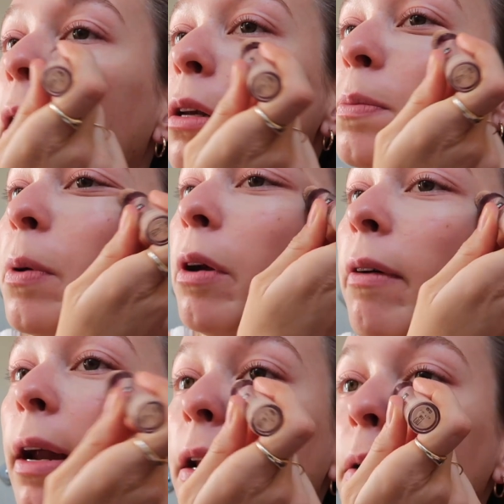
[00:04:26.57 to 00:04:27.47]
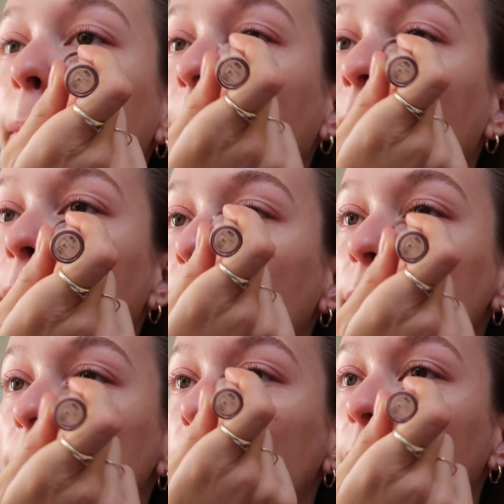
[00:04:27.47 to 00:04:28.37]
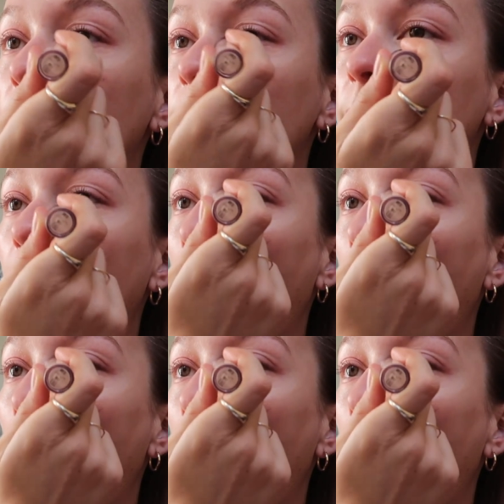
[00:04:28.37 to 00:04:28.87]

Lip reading: I just put it right under my eyes, and